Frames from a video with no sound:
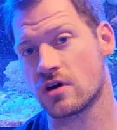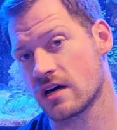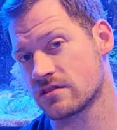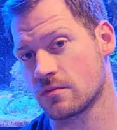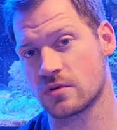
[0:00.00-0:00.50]

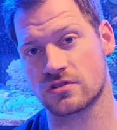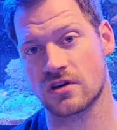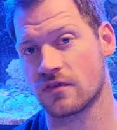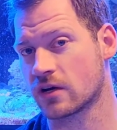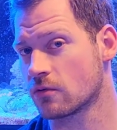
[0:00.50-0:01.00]
guys up with
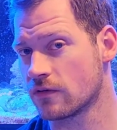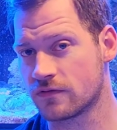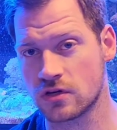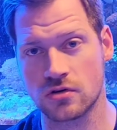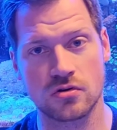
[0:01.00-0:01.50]
stuff like
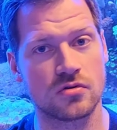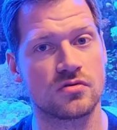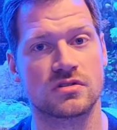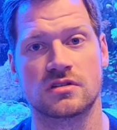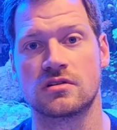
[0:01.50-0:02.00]

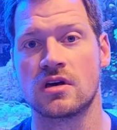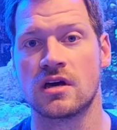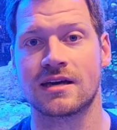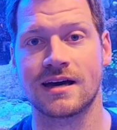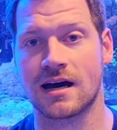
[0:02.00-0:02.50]
reviews
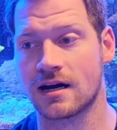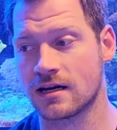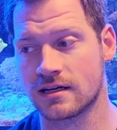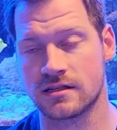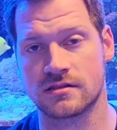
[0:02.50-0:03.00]
and
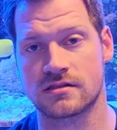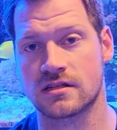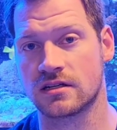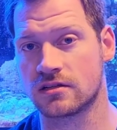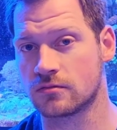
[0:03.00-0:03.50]
guides
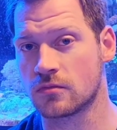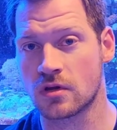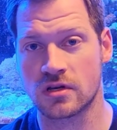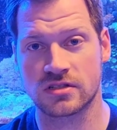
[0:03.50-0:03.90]
and